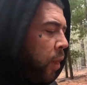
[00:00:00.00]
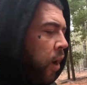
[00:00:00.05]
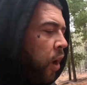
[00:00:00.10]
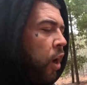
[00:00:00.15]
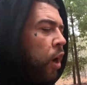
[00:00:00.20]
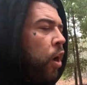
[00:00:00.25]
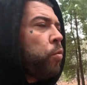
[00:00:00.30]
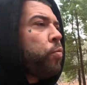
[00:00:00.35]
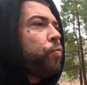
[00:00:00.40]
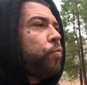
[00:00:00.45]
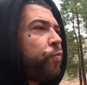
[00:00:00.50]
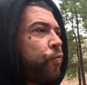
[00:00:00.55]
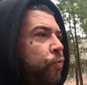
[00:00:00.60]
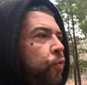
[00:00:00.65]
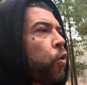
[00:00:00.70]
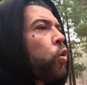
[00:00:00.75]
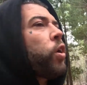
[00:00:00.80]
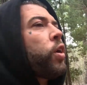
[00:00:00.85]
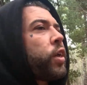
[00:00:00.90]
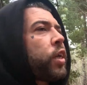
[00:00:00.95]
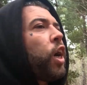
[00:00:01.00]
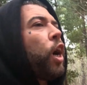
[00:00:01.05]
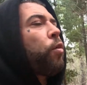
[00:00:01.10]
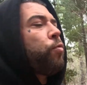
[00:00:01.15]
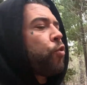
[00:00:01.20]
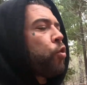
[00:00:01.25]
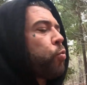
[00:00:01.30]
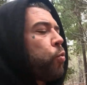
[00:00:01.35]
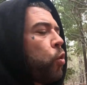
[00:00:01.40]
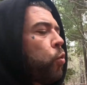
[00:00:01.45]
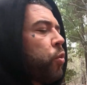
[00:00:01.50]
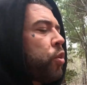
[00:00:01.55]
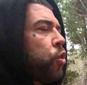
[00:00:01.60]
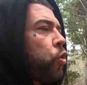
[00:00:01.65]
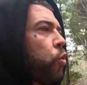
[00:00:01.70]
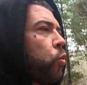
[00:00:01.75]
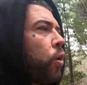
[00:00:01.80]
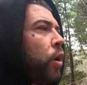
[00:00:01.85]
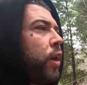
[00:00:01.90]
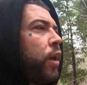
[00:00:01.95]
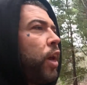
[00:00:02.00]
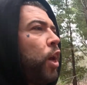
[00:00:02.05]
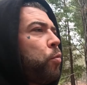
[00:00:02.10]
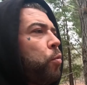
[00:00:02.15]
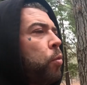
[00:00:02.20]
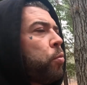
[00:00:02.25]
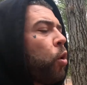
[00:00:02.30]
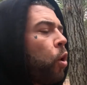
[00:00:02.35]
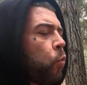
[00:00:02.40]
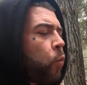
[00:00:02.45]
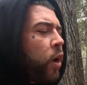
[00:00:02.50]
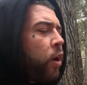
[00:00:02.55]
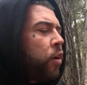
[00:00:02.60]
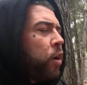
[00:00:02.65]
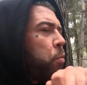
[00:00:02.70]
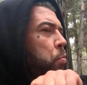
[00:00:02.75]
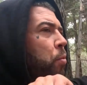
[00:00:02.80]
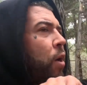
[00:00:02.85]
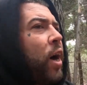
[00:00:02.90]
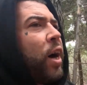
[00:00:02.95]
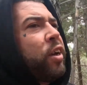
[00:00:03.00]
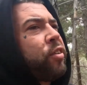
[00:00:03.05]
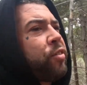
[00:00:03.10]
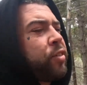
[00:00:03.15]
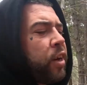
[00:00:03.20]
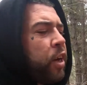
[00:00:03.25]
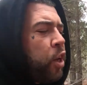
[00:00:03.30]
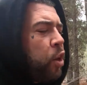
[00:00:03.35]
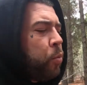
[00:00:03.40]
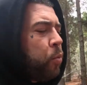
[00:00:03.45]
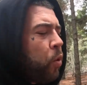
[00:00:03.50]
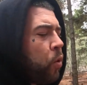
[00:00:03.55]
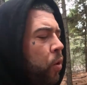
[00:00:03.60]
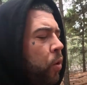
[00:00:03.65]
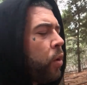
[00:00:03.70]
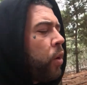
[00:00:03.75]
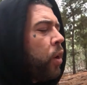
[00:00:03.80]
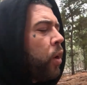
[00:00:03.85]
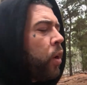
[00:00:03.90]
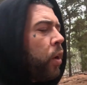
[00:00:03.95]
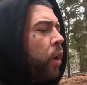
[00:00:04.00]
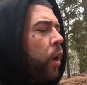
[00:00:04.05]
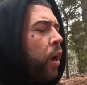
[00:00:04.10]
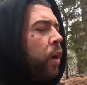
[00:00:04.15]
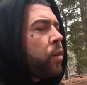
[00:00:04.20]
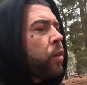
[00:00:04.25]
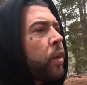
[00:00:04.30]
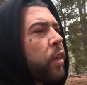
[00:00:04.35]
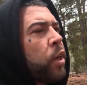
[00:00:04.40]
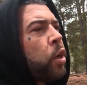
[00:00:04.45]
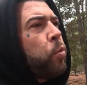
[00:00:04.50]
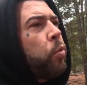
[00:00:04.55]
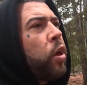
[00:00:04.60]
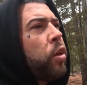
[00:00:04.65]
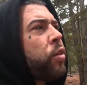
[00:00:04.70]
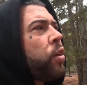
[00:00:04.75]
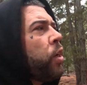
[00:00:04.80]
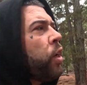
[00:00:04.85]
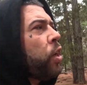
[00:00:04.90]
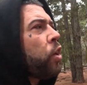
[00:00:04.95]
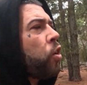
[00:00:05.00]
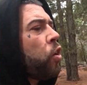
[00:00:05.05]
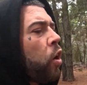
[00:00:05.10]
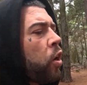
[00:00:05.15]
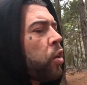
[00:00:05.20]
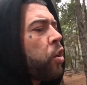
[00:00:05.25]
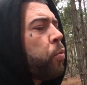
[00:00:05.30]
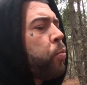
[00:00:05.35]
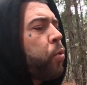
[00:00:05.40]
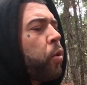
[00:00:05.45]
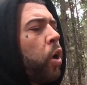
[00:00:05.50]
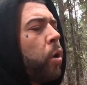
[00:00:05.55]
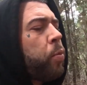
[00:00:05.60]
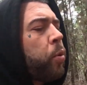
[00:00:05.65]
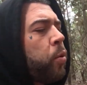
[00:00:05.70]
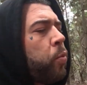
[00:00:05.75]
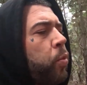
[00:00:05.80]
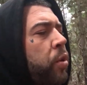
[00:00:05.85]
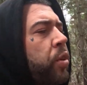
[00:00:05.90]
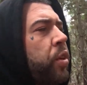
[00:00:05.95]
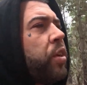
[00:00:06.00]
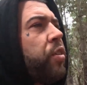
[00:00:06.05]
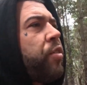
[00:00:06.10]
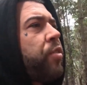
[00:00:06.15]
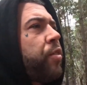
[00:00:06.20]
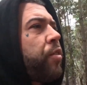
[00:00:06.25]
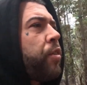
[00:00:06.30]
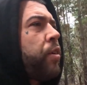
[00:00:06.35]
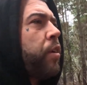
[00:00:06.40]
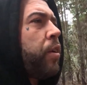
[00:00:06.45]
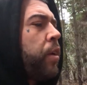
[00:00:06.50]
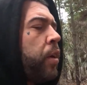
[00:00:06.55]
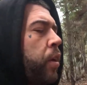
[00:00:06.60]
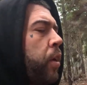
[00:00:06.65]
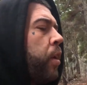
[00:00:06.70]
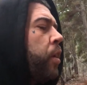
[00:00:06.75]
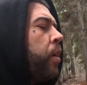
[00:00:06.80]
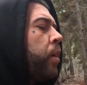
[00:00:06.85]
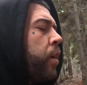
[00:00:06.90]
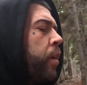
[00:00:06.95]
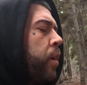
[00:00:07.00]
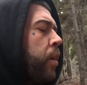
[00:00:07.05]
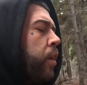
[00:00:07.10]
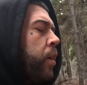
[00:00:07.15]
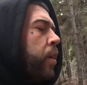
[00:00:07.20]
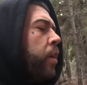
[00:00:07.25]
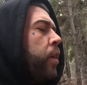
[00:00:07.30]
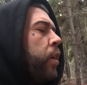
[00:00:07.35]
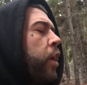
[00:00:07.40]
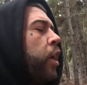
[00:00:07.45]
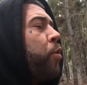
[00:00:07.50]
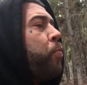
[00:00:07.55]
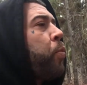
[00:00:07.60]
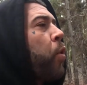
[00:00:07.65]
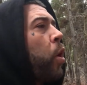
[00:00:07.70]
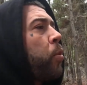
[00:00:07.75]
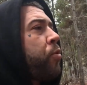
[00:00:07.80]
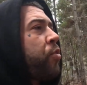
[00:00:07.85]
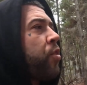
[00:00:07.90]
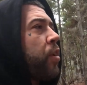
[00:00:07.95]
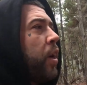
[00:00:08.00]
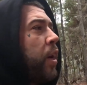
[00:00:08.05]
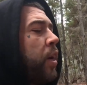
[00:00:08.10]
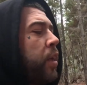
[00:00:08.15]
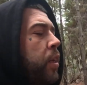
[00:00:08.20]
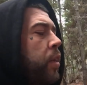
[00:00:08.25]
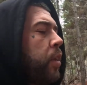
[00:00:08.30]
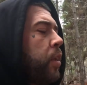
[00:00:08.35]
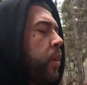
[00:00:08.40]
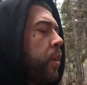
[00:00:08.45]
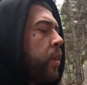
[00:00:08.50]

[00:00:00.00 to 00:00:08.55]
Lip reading: I'm fully comfortable with who I am. I'm not wearing a mask anymore. I think a lot of the problem with this hip hop scene,